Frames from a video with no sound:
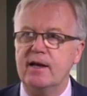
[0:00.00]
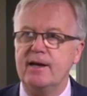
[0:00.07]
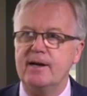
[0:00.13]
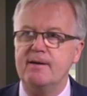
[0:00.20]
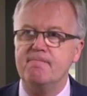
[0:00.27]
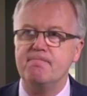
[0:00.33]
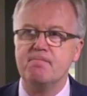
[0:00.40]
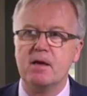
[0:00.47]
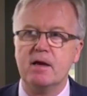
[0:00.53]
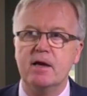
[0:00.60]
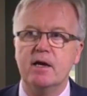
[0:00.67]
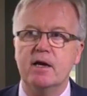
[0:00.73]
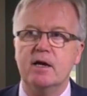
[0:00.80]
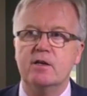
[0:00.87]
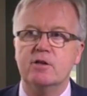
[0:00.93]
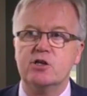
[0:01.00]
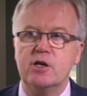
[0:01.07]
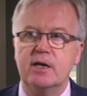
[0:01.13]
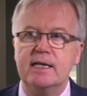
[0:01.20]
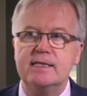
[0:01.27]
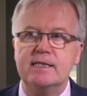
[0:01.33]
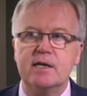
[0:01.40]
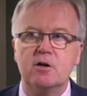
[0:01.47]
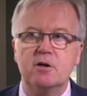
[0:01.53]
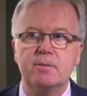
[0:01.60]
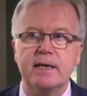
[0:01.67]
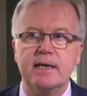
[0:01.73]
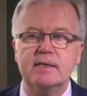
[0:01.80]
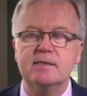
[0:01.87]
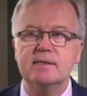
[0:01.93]
The Chinese
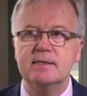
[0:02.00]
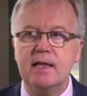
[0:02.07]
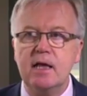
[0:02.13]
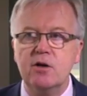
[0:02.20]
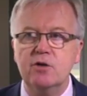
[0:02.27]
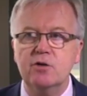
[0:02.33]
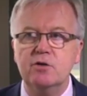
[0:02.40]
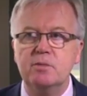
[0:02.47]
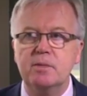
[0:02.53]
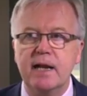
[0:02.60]
economy has slowed,